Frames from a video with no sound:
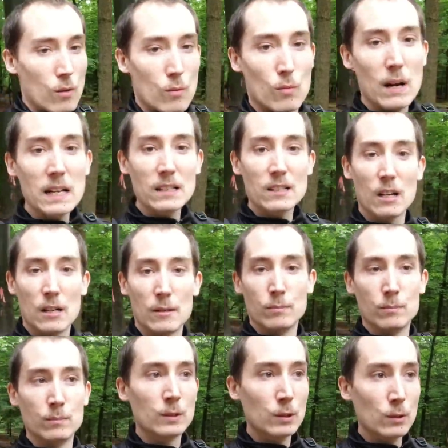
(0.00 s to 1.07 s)

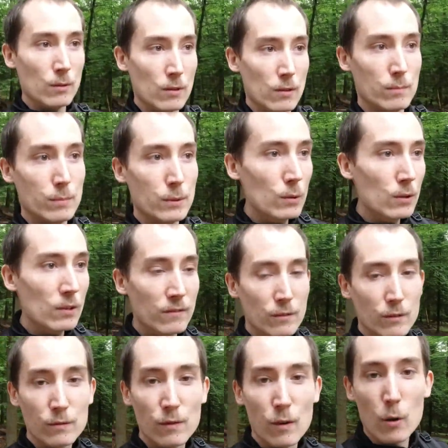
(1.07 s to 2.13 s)
Welcome to the beautiful
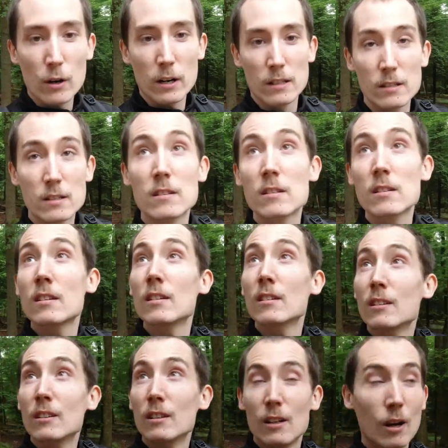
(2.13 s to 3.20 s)
forests
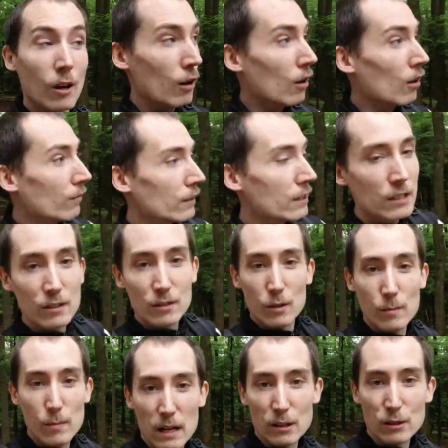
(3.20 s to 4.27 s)
of eastern
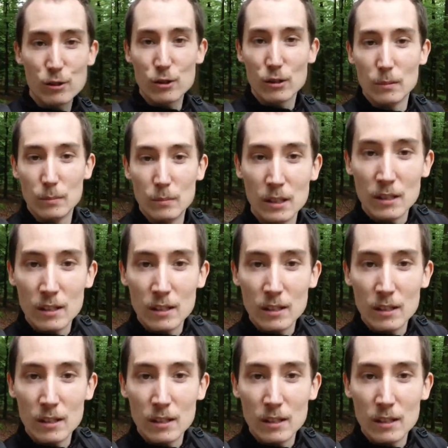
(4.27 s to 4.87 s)
Belgium.